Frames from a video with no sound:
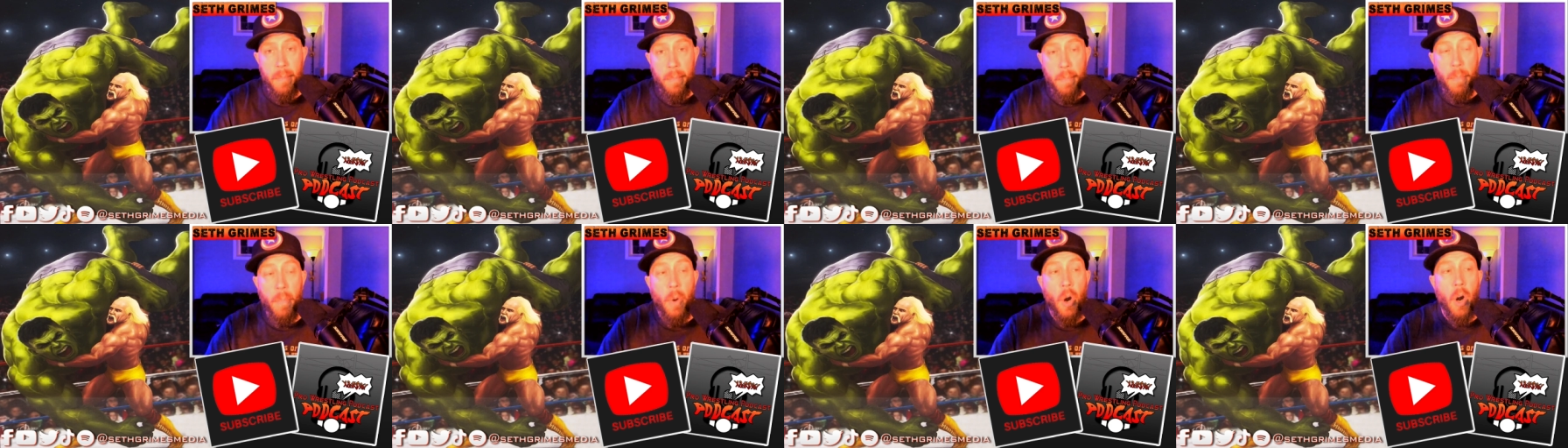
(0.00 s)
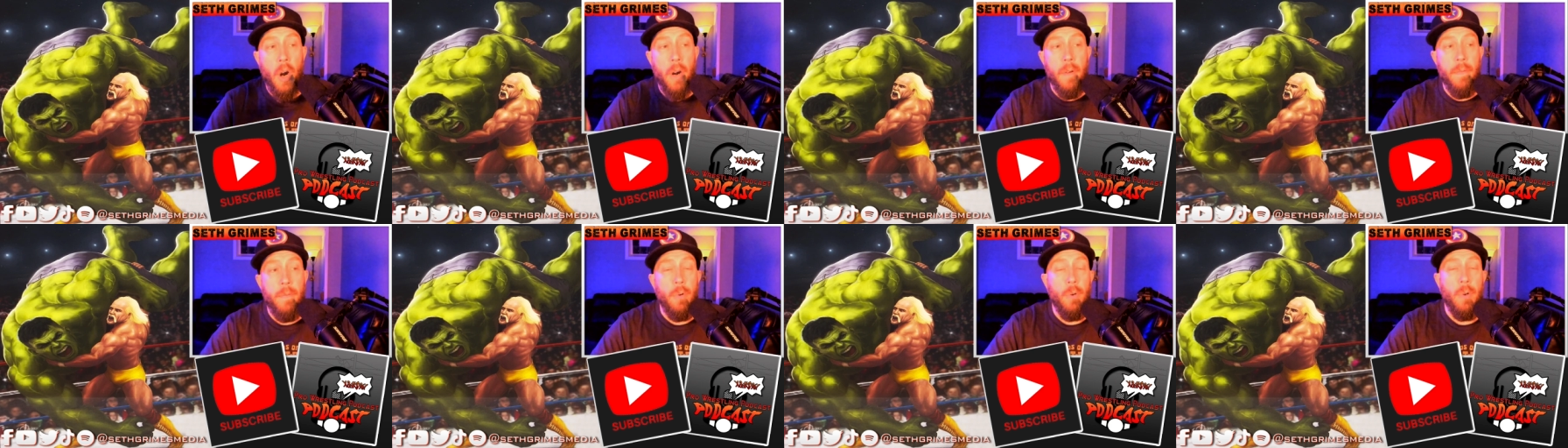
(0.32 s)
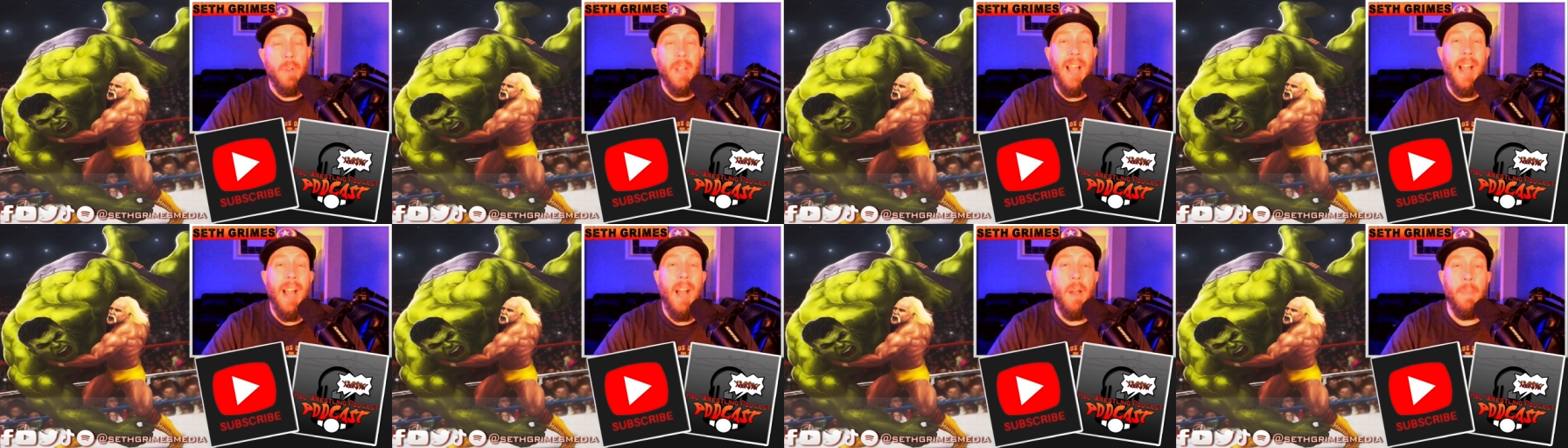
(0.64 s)
Marvel
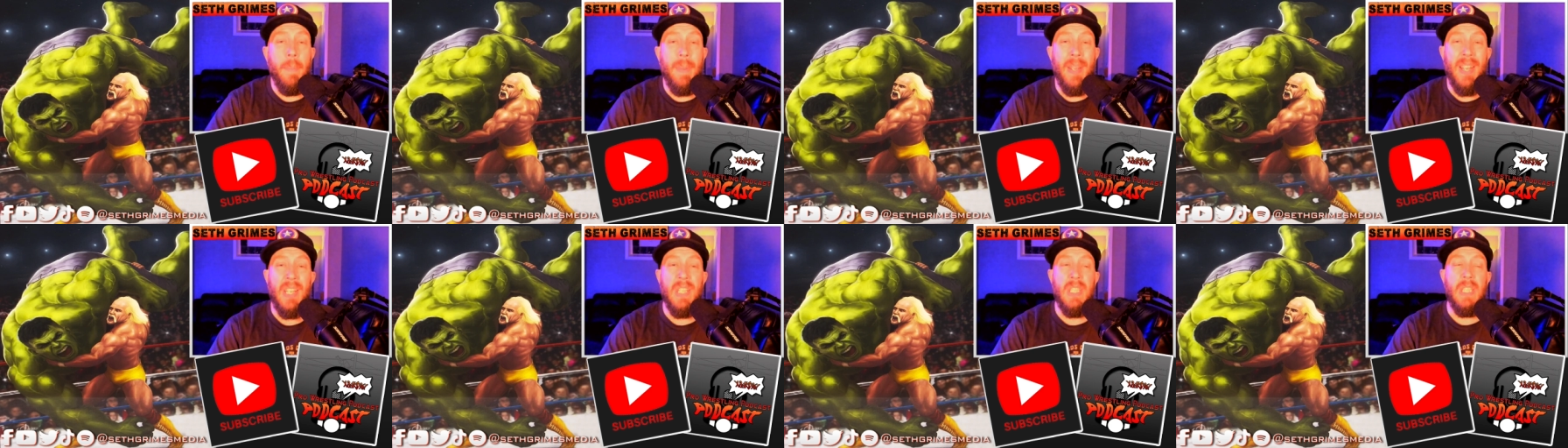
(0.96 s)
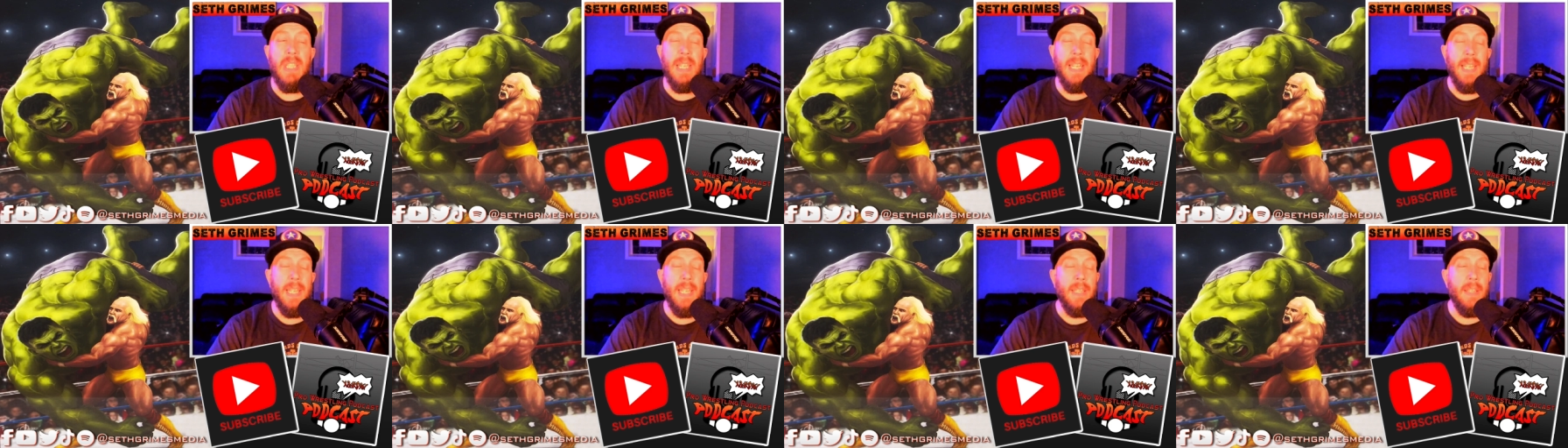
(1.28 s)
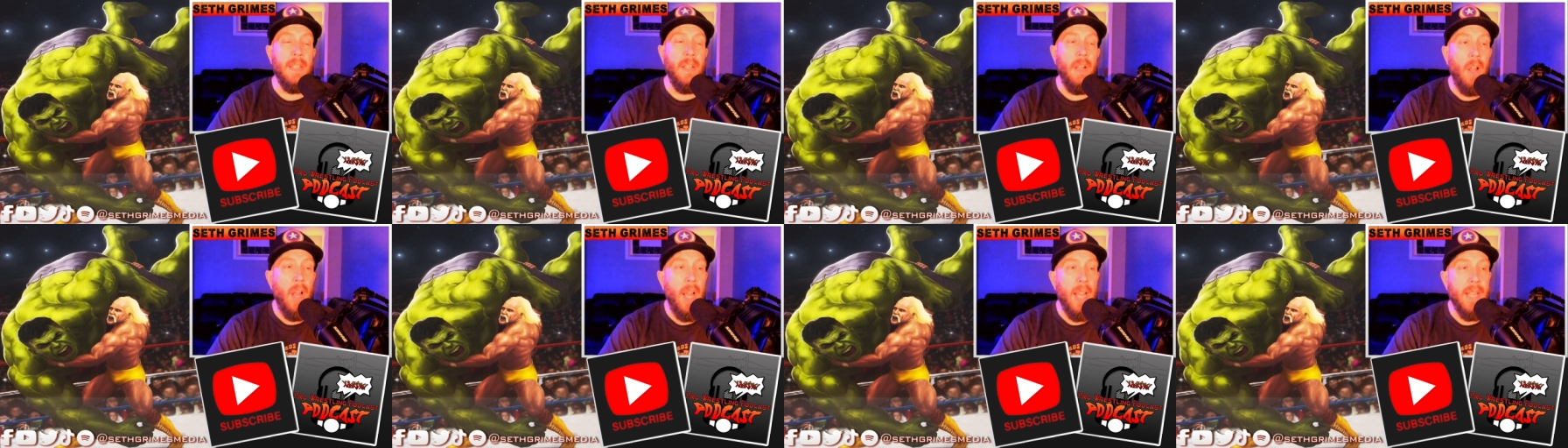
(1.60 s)
comics in
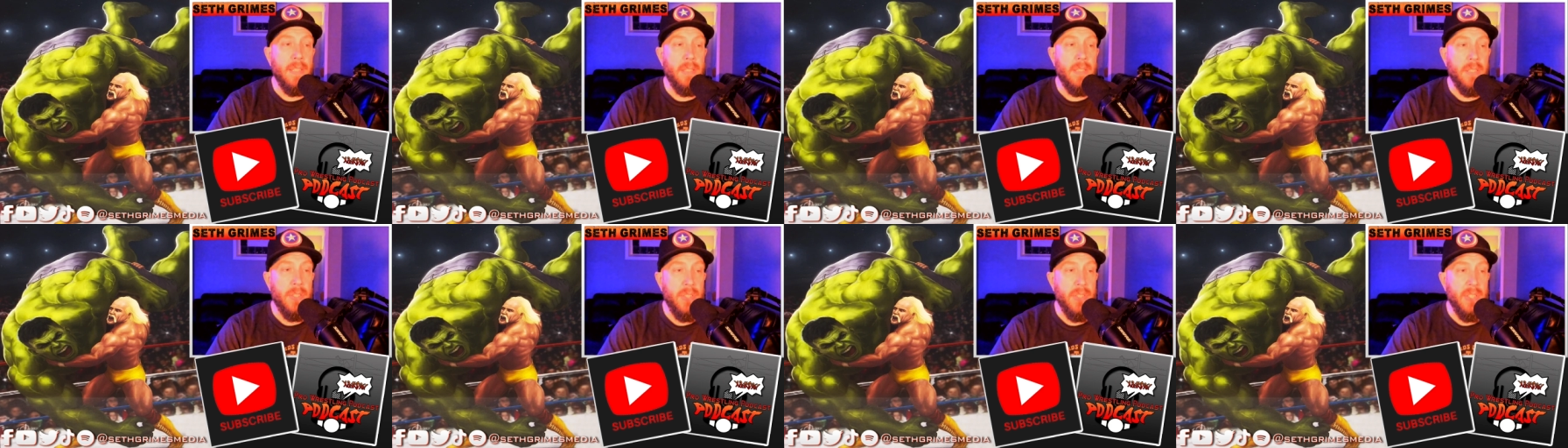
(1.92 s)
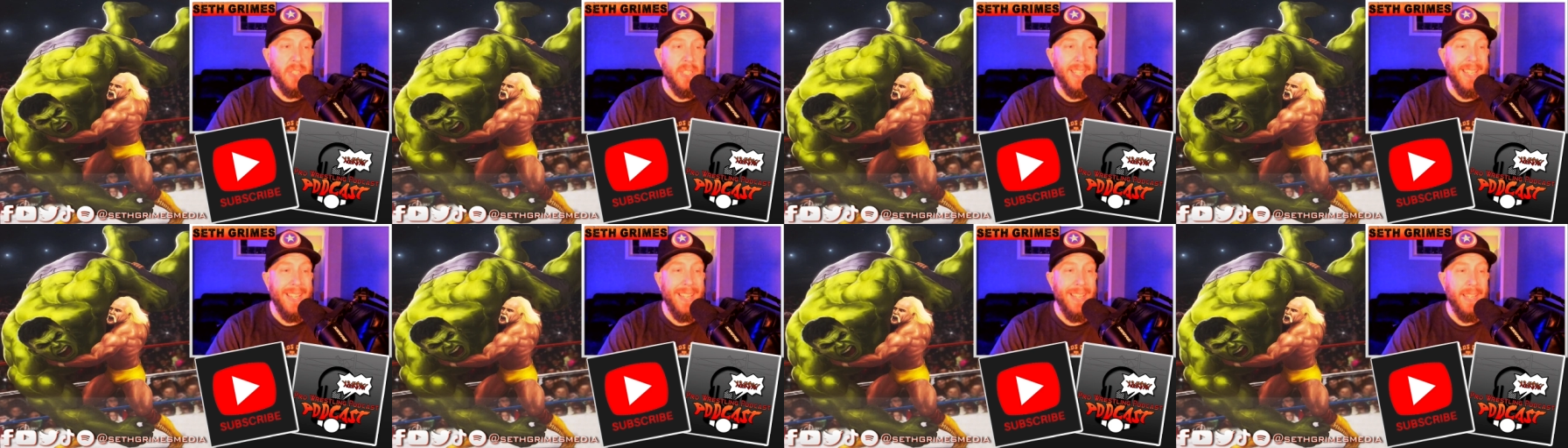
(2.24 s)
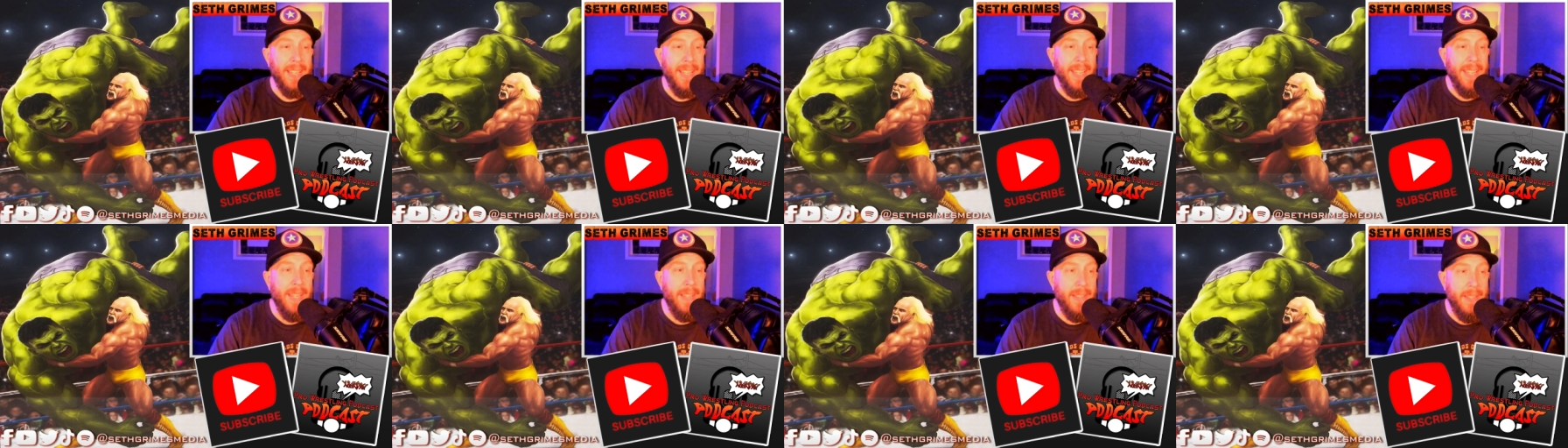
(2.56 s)
the
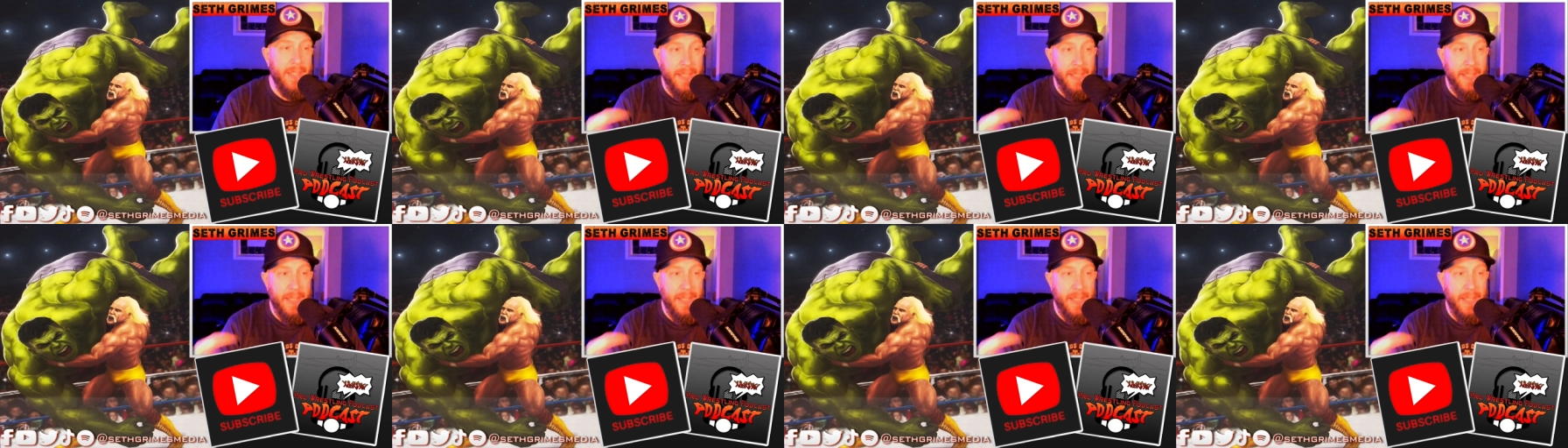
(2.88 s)
licensing in